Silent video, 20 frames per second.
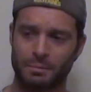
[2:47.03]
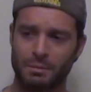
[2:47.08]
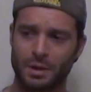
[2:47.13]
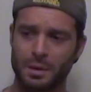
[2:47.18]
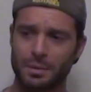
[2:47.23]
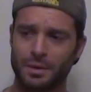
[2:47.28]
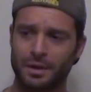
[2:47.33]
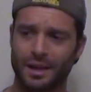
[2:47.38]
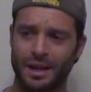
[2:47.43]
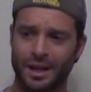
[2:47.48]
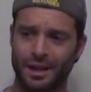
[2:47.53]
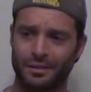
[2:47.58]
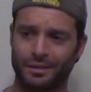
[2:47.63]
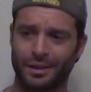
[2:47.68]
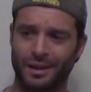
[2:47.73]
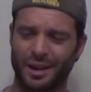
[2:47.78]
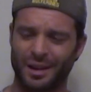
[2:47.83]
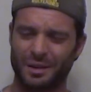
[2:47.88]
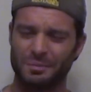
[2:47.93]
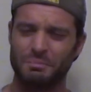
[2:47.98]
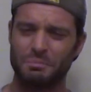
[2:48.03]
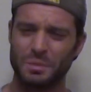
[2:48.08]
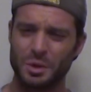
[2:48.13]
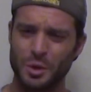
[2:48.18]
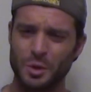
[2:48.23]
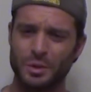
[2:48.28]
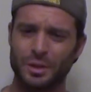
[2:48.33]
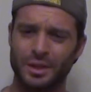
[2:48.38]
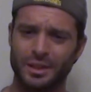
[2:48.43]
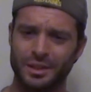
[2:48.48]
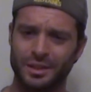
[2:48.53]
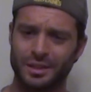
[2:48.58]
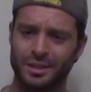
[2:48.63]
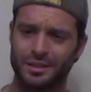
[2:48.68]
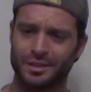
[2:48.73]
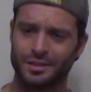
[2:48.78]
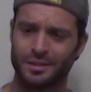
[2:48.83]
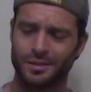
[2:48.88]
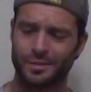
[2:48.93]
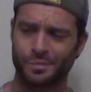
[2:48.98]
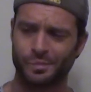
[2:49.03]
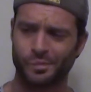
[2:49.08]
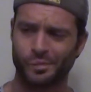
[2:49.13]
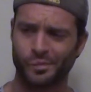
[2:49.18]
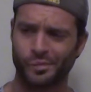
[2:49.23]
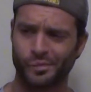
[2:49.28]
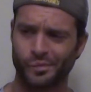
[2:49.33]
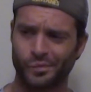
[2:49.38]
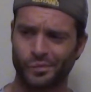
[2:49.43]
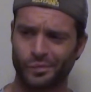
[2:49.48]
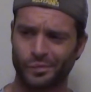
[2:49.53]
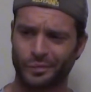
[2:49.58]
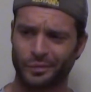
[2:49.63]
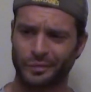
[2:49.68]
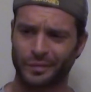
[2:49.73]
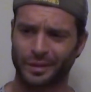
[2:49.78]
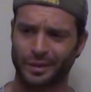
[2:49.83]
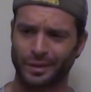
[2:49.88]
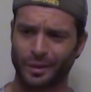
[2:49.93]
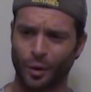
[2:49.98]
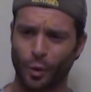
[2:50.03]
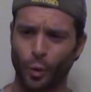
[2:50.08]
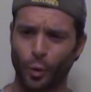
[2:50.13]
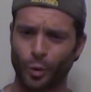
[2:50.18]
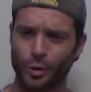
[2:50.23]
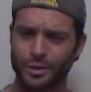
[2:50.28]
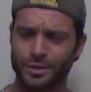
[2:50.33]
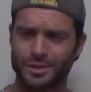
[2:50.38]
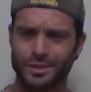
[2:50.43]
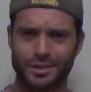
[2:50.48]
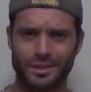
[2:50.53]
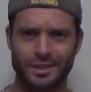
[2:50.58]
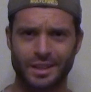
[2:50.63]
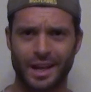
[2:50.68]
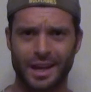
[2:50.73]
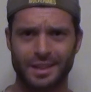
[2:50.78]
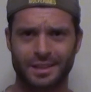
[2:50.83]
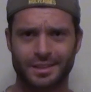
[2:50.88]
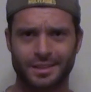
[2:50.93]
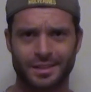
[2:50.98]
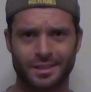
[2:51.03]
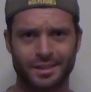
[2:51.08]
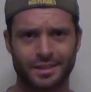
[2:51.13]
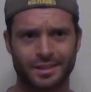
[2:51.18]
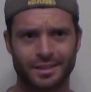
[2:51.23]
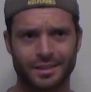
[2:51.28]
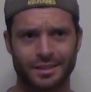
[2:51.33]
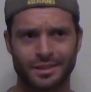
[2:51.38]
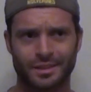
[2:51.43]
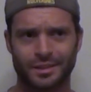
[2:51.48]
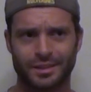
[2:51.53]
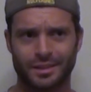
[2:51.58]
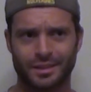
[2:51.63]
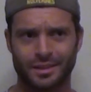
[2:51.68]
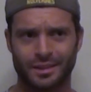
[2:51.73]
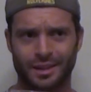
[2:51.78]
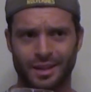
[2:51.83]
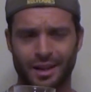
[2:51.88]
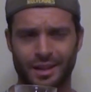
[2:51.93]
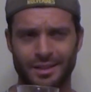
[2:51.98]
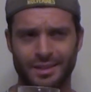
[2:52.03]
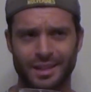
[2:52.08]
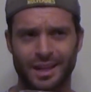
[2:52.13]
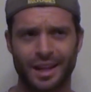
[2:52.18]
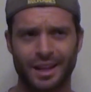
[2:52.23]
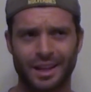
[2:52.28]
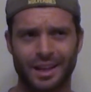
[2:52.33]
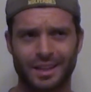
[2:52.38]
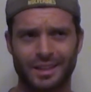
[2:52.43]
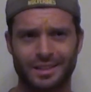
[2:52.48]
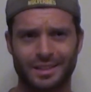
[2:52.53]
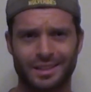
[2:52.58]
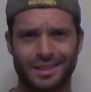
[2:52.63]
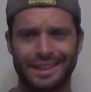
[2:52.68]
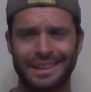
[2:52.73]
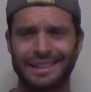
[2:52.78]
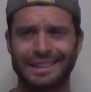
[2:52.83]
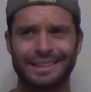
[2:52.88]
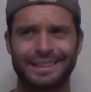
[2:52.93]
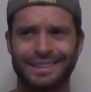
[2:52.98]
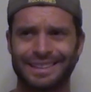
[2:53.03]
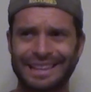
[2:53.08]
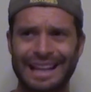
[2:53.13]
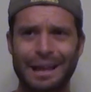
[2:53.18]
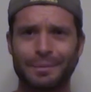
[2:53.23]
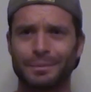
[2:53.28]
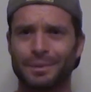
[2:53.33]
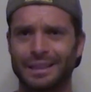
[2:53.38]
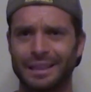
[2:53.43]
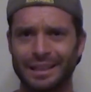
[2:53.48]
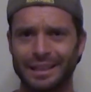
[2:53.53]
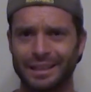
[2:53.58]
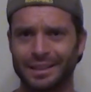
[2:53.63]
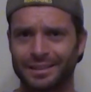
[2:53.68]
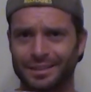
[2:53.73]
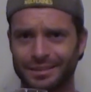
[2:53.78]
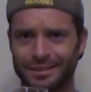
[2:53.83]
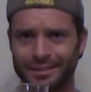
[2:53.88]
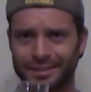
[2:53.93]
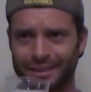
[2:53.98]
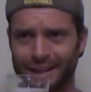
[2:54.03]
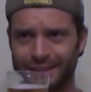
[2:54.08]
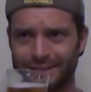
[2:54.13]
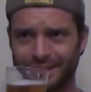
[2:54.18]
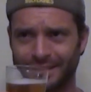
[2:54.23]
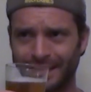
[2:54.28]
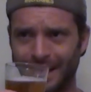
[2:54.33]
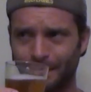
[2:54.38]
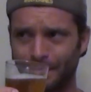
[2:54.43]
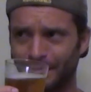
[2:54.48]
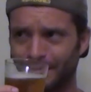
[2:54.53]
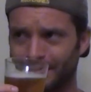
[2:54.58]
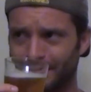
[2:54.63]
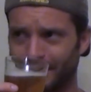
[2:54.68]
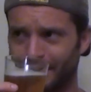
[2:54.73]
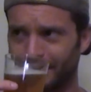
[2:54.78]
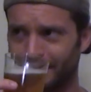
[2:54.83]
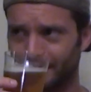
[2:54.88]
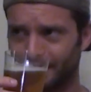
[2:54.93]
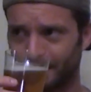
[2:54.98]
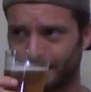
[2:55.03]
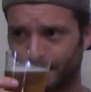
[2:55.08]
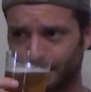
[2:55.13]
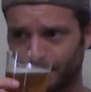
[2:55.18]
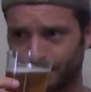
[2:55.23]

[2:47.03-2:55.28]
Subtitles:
Maybe kind of like a muted orange zest. It's not as lemony as a lemon zest.